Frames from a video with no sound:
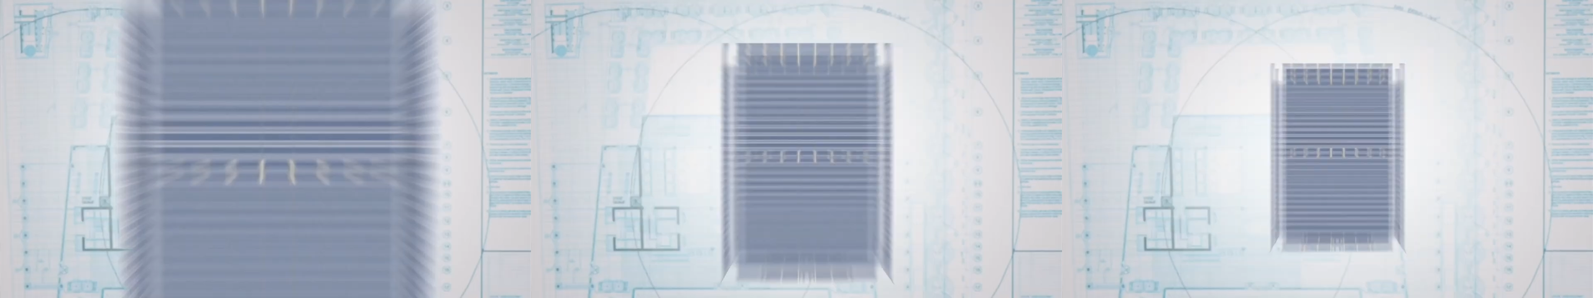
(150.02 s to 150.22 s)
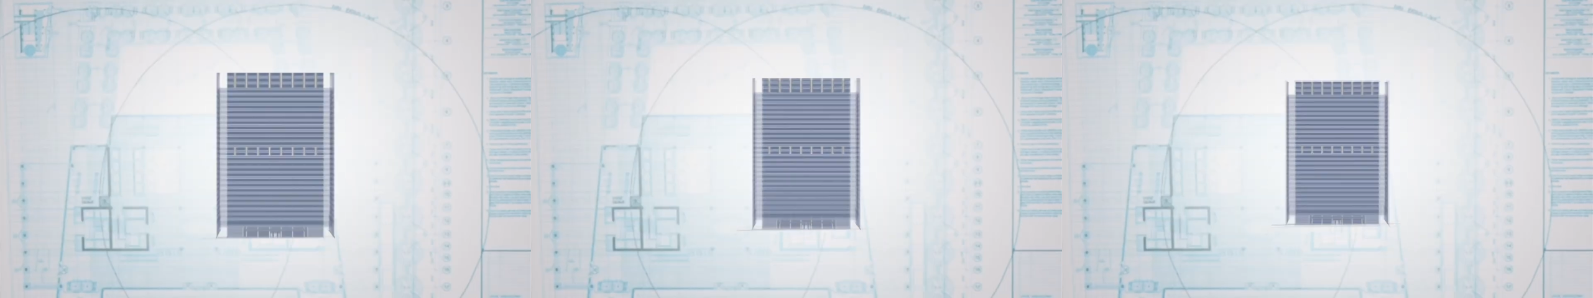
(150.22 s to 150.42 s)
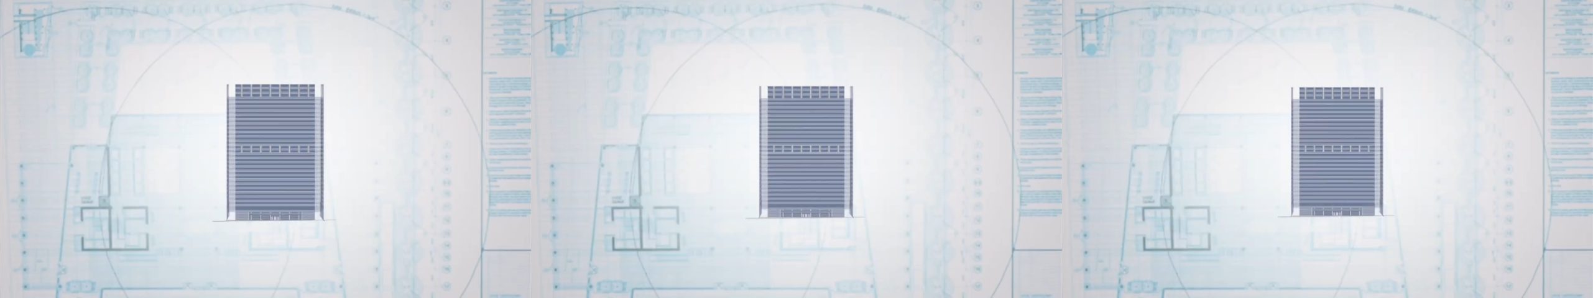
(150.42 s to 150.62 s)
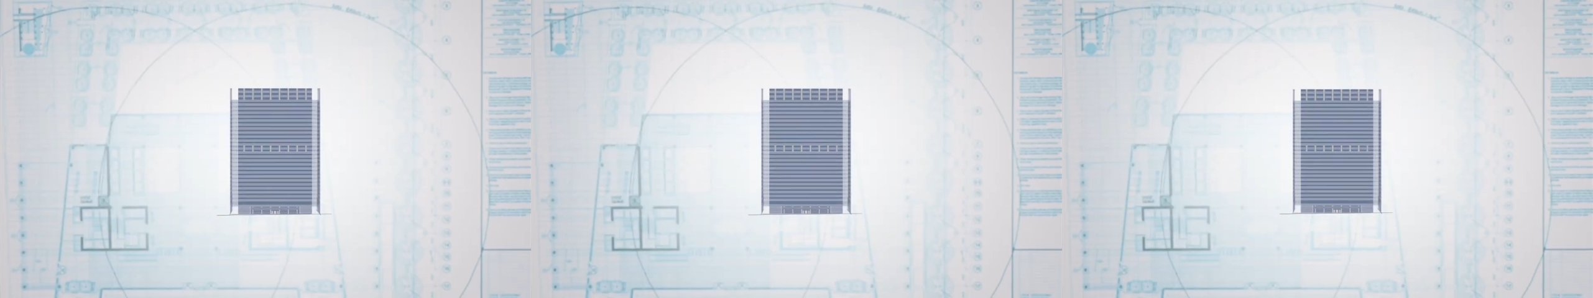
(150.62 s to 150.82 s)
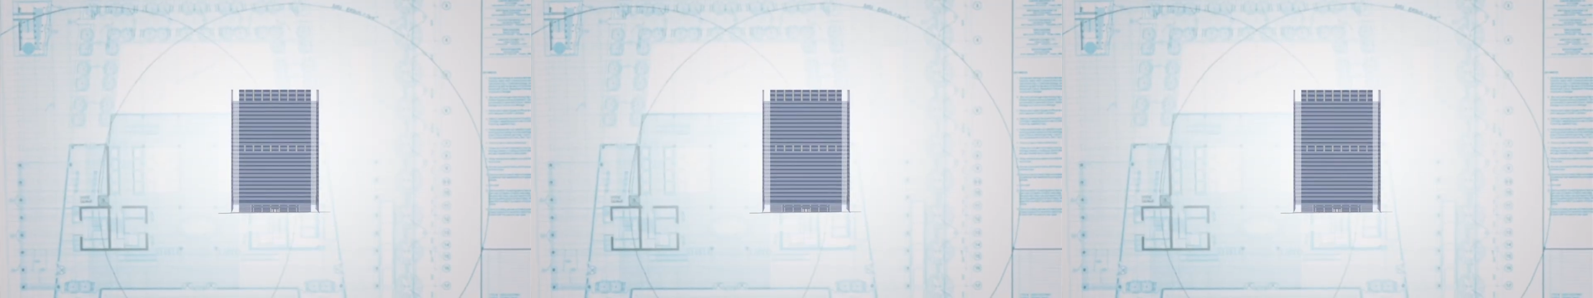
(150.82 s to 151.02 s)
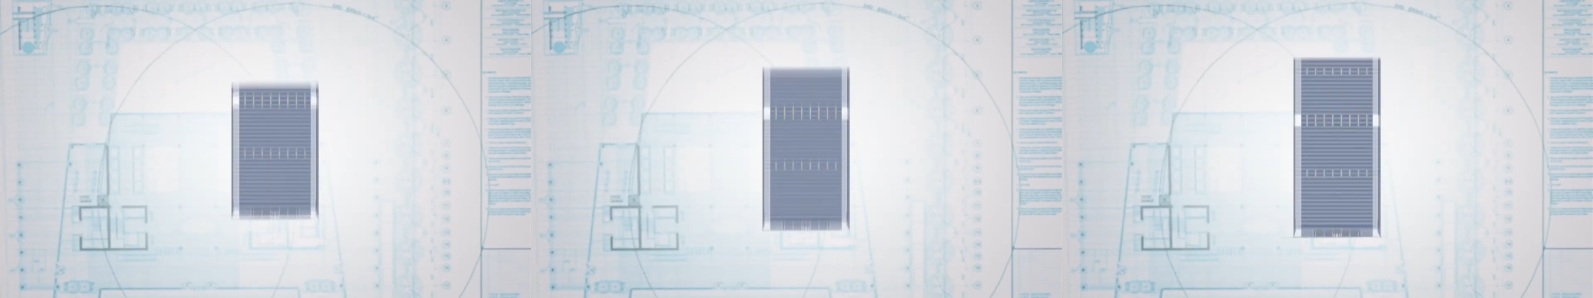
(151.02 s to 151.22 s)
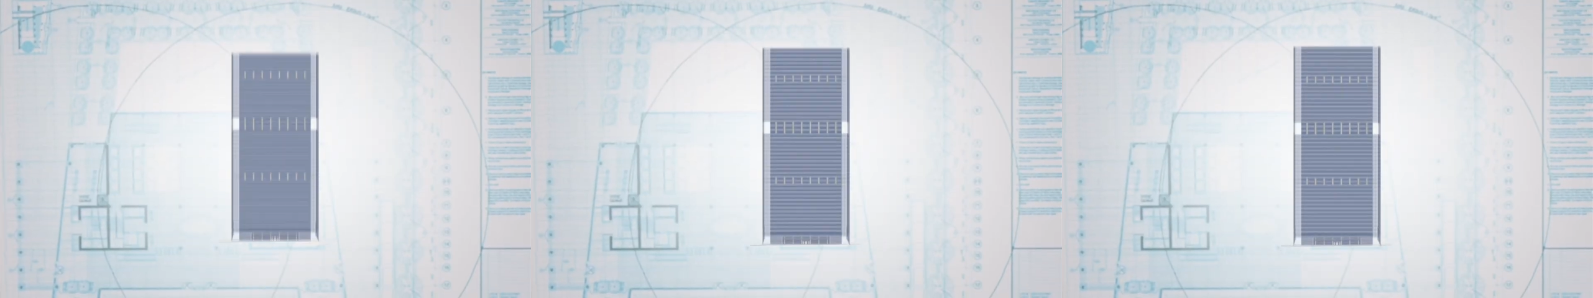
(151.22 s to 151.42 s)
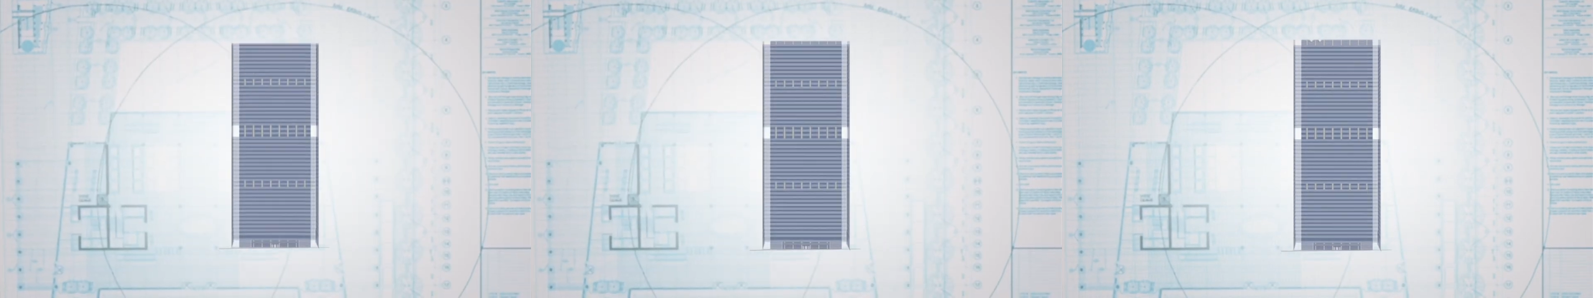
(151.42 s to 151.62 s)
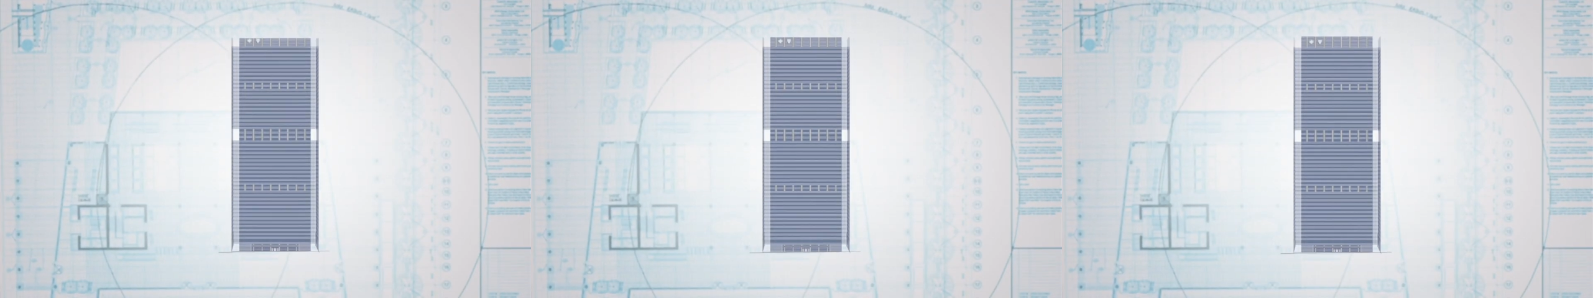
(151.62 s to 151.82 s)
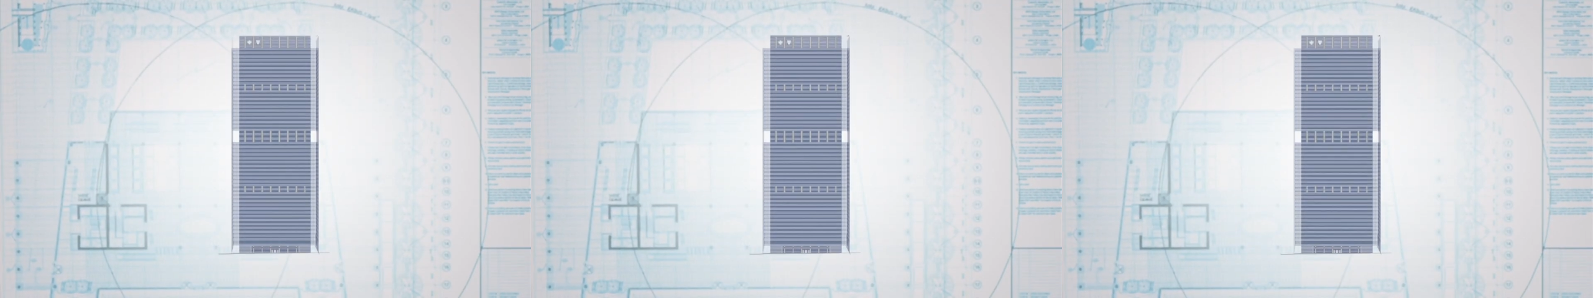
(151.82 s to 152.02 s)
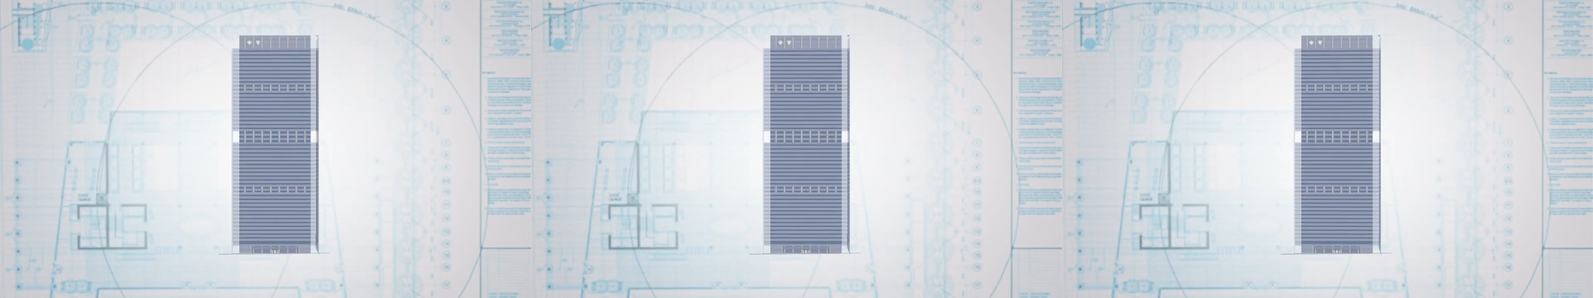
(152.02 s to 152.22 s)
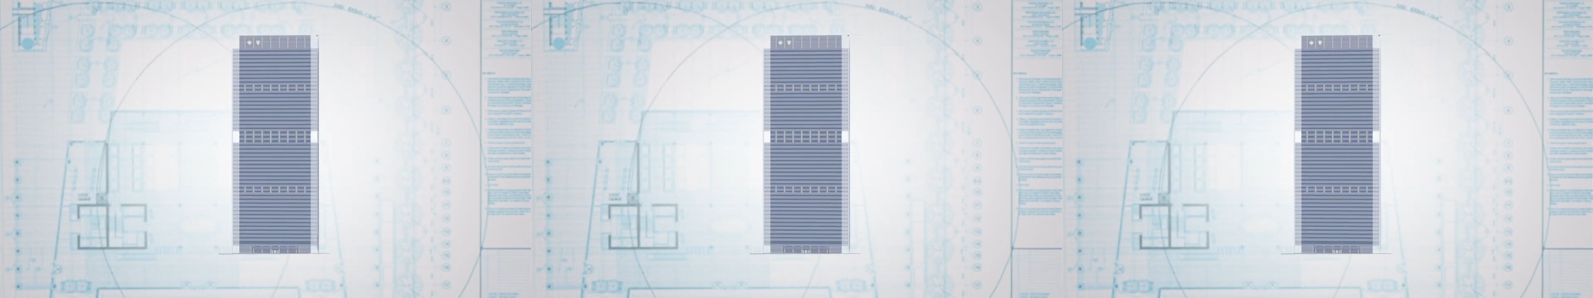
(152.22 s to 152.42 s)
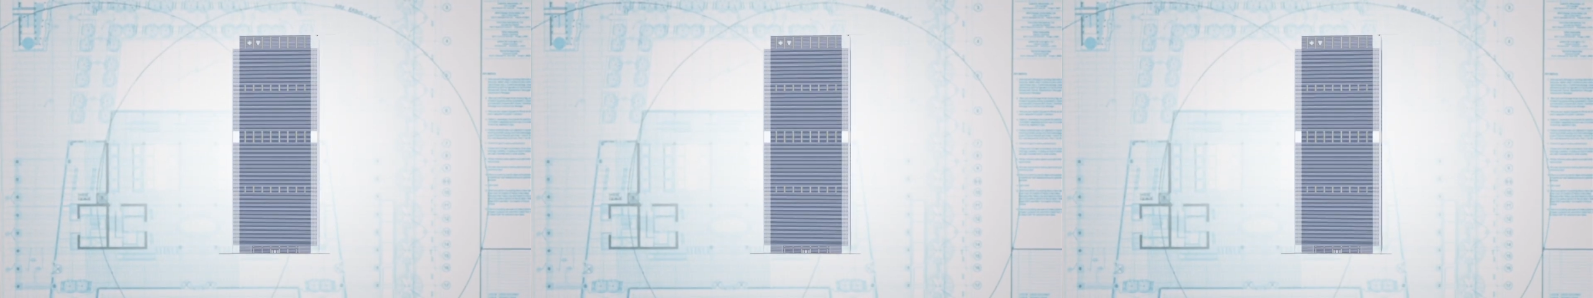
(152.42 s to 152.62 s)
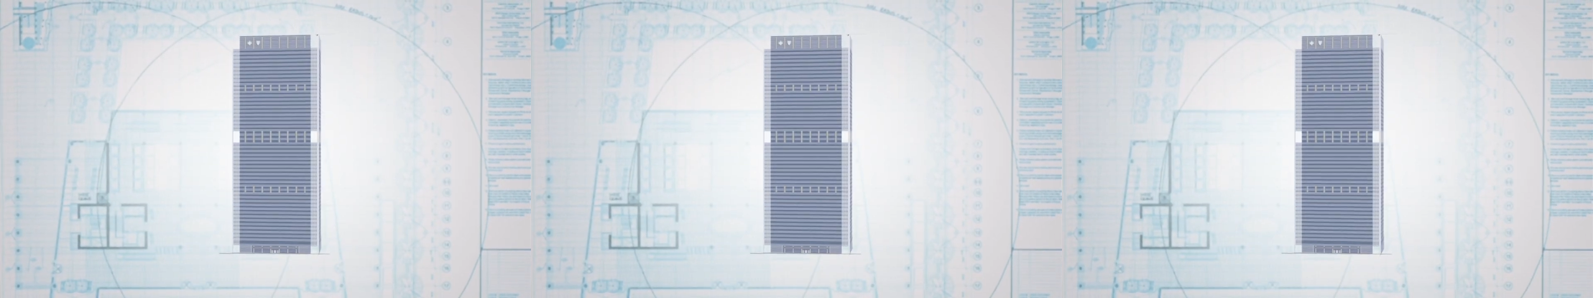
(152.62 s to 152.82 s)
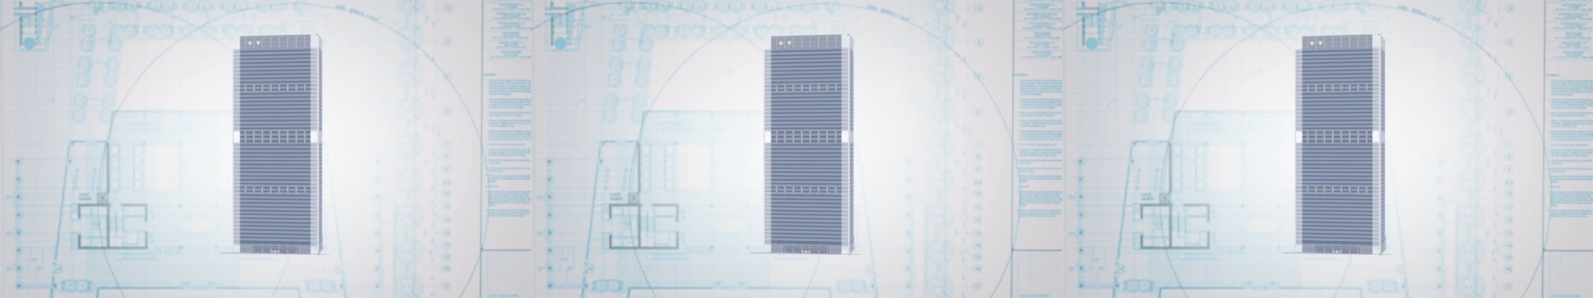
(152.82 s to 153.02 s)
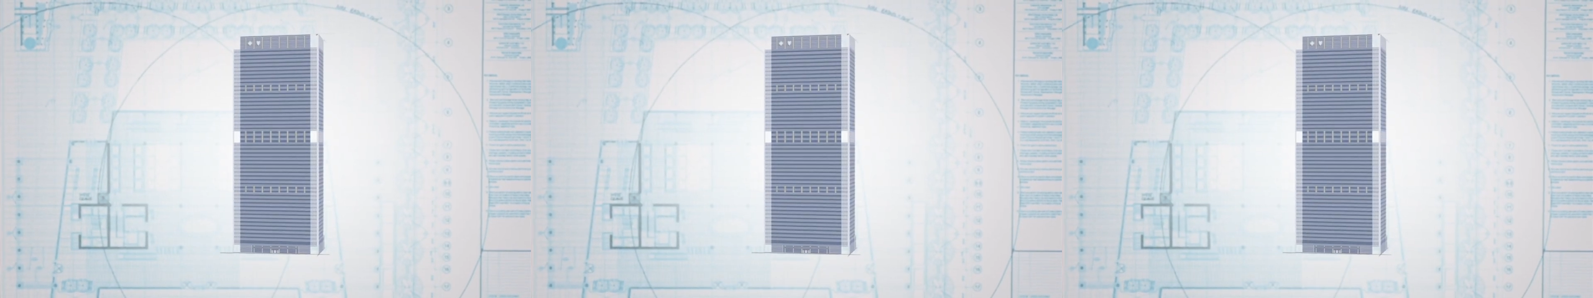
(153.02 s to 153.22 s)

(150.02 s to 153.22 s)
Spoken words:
Nobody's mouth can be seen.